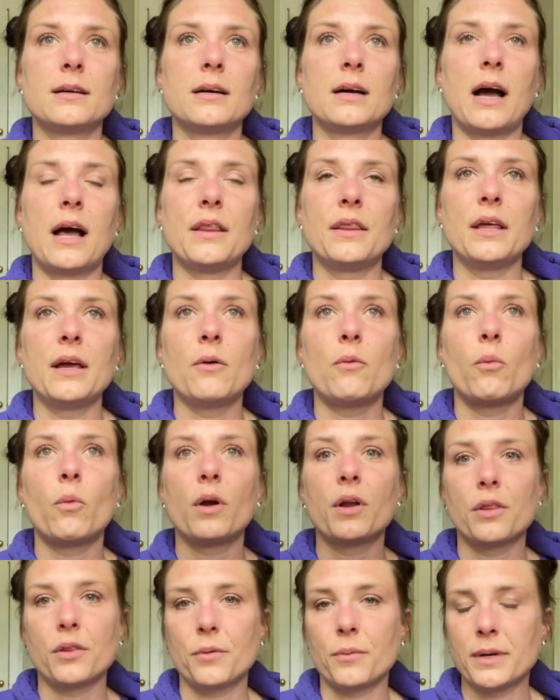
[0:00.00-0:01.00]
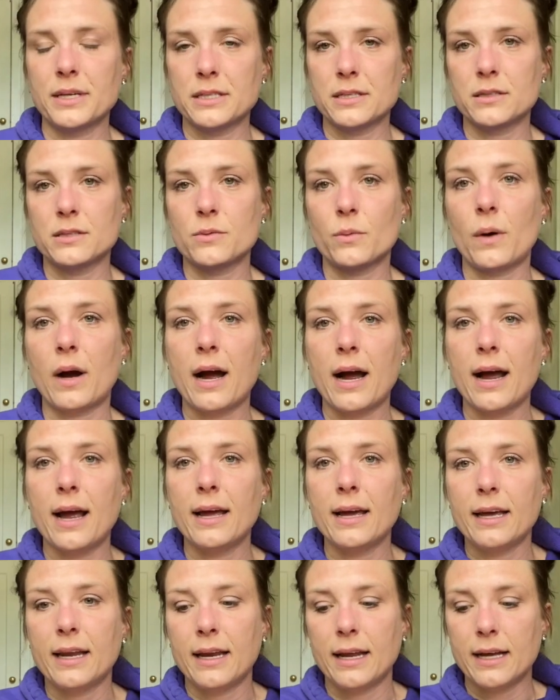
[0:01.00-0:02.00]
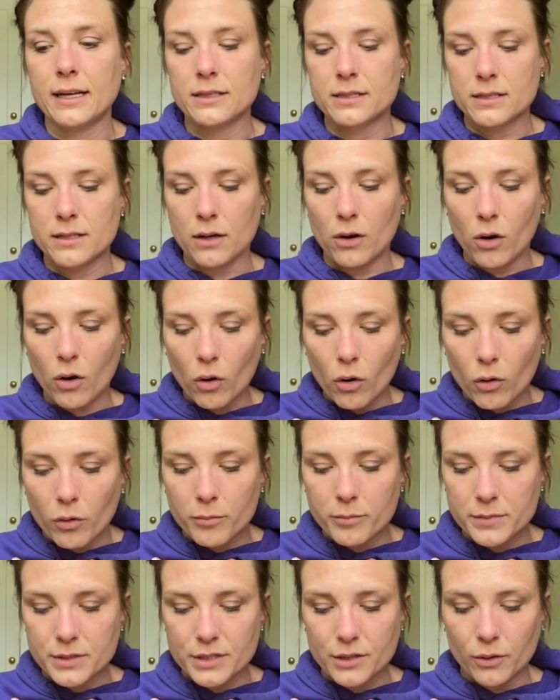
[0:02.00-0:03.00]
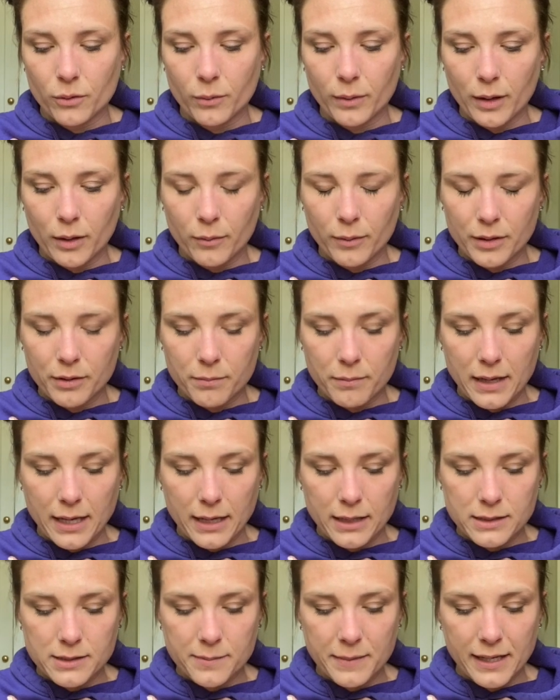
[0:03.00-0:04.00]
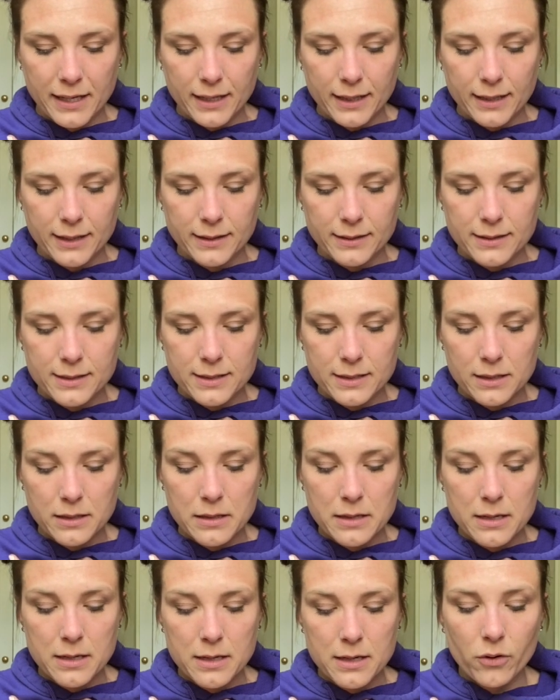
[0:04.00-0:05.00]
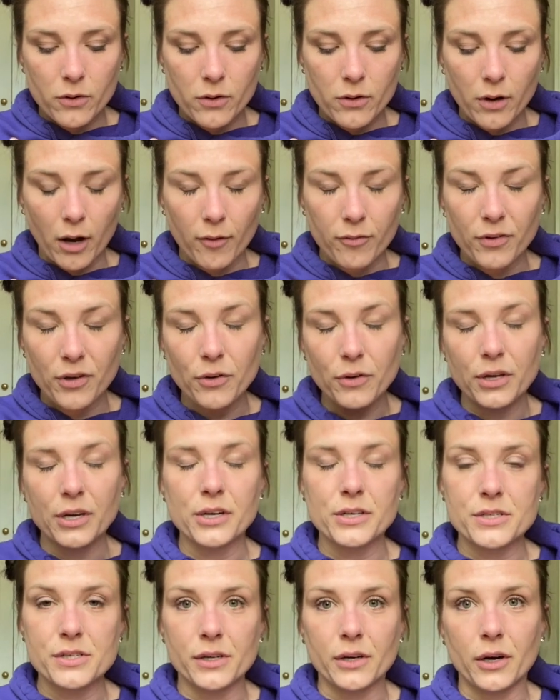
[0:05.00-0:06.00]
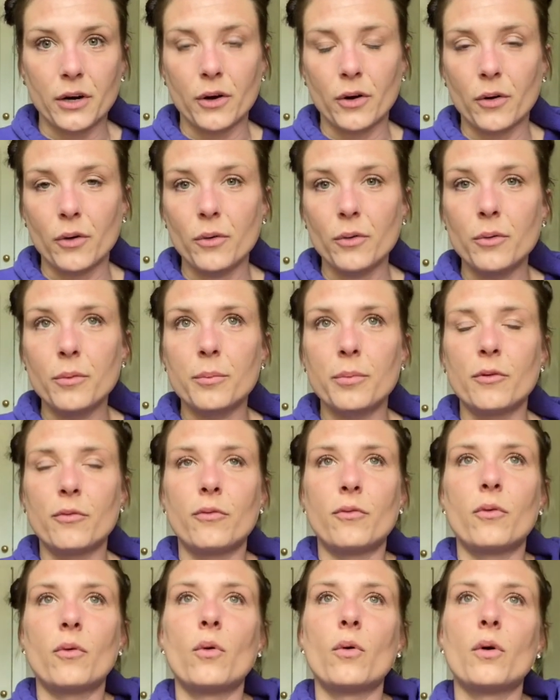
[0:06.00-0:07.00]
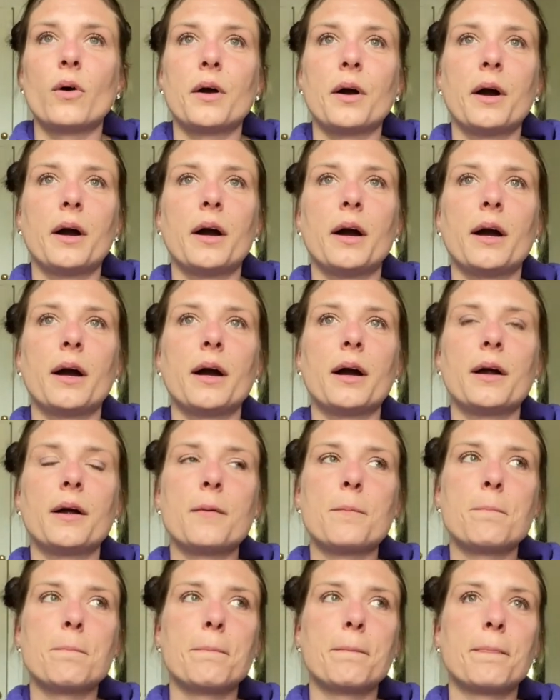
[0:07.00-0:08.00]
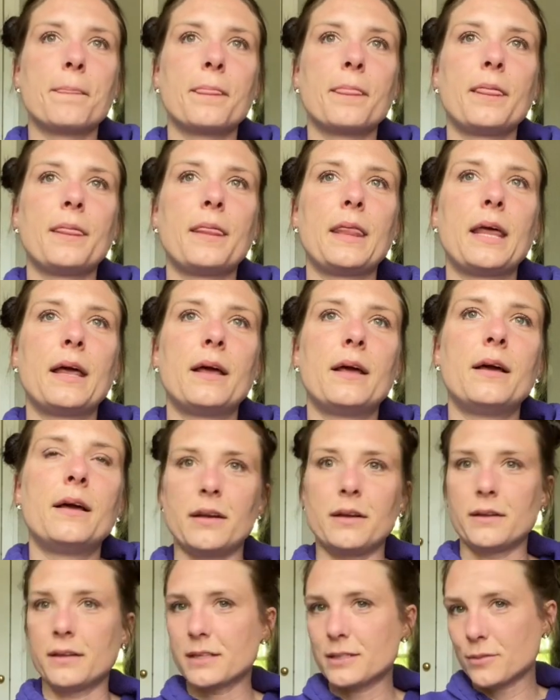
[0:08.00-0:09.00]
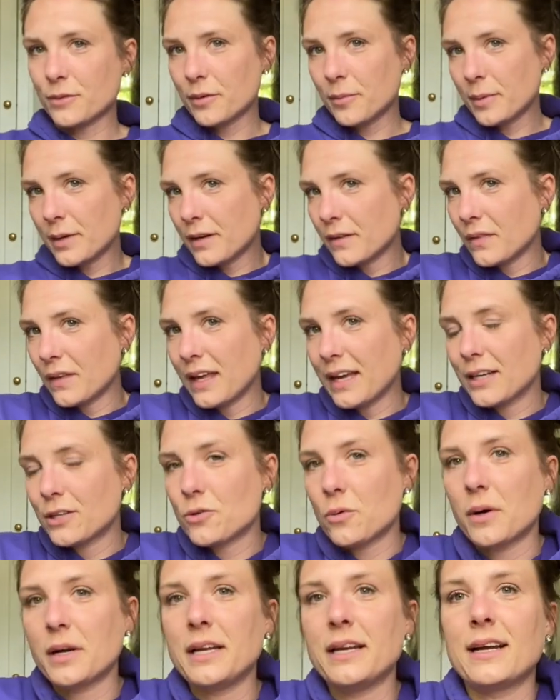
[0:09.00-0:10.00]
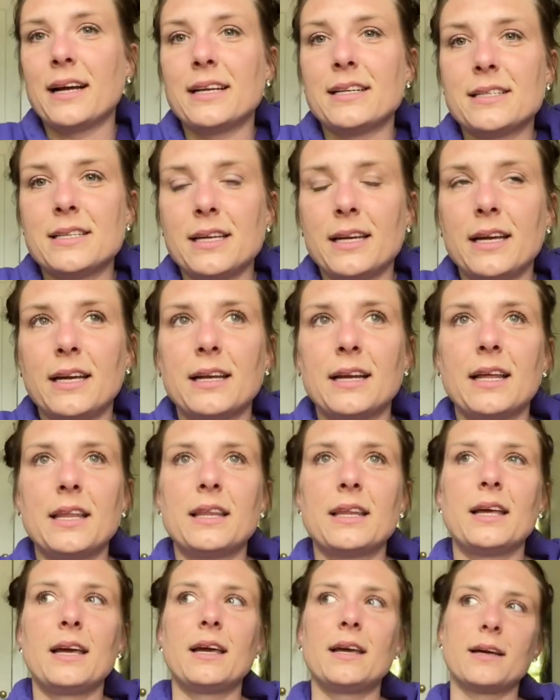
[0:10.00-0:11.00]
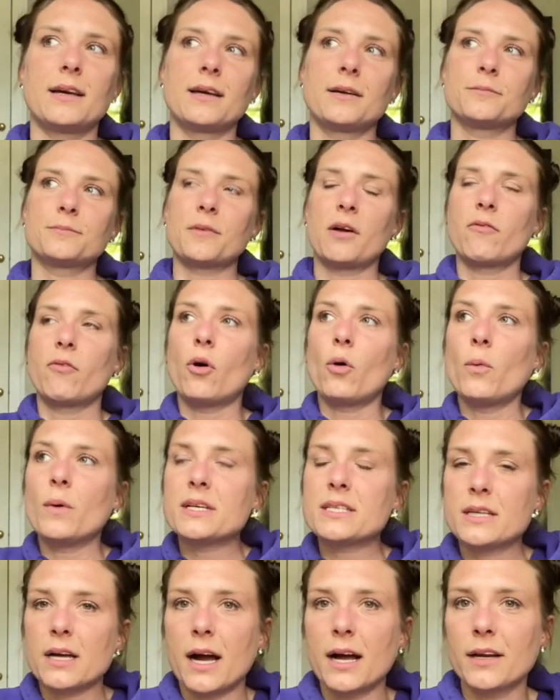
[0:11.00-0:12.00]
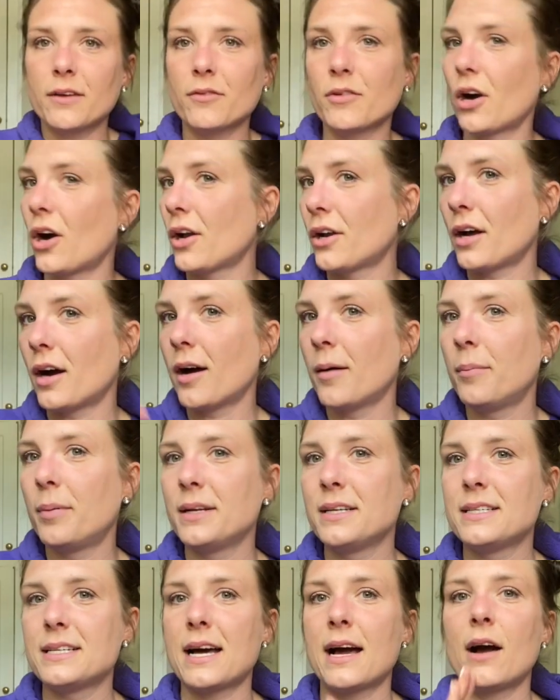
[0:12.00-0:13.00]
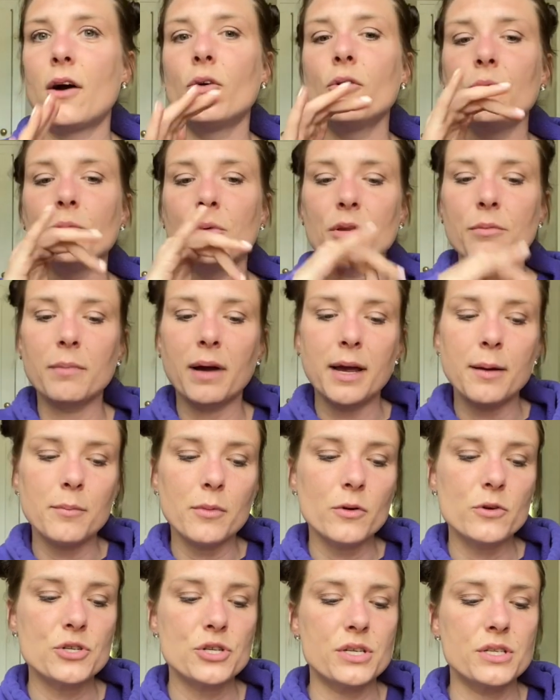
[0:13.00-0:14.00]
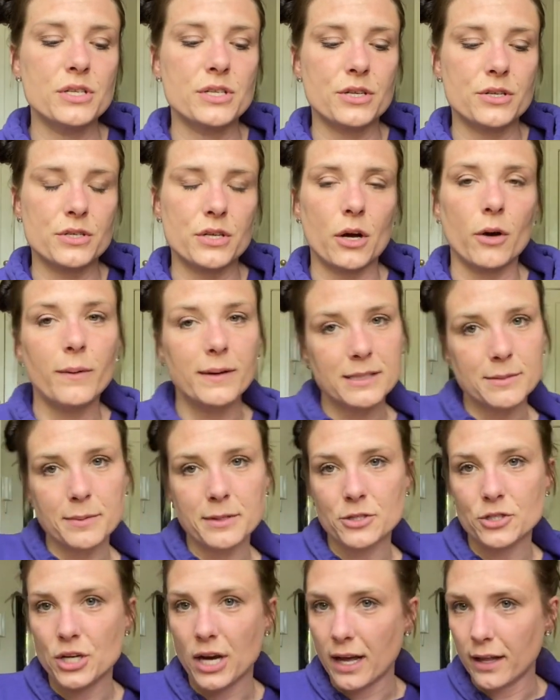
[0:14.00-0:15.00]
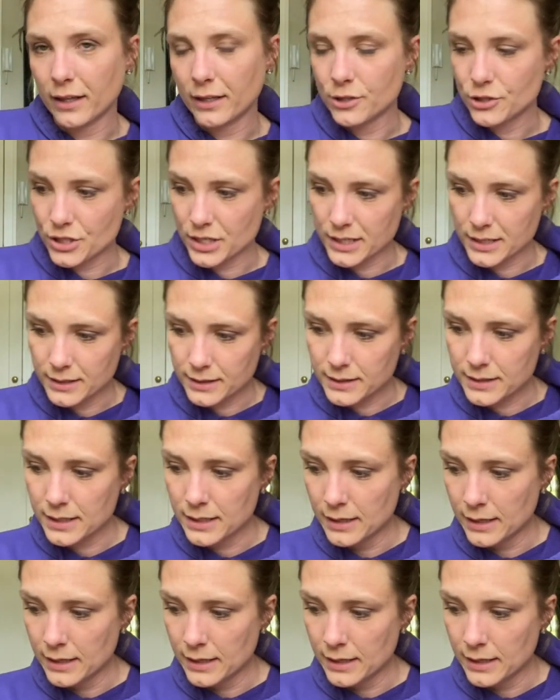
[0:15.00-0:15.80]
I think one of the reasons why it hits home so well with me is because a few years ago, before, this would have been in like 2019, I think. I've always kind of gone up and down with my emotions. There's always been challenges.